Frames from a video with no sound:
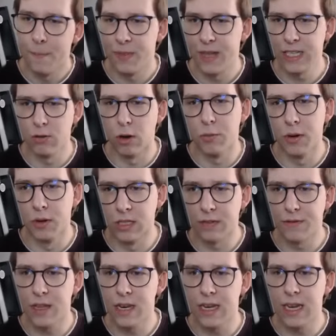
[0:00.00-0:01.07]
Next one, we're going to
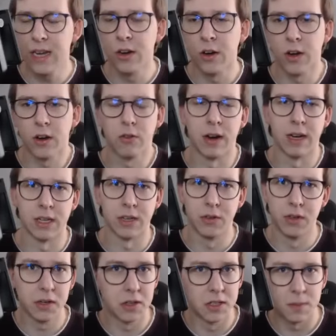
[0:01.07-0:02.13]
have the Decoy Grunt. You're
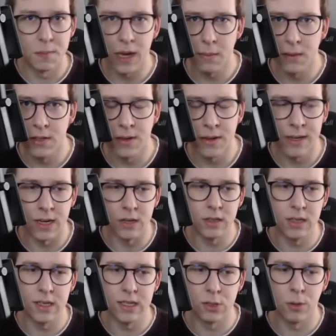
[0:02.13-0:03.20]
only going to be able to
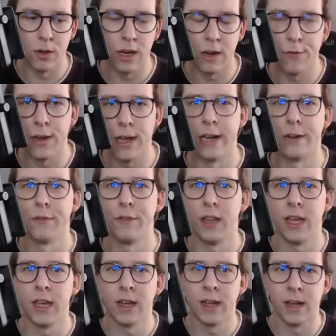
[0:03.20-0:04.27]
encounter this one if you have
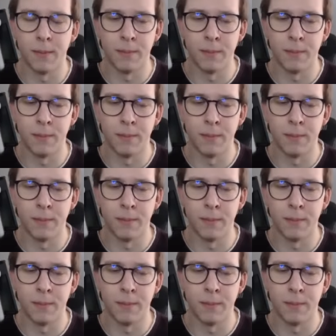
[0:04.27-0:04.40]
the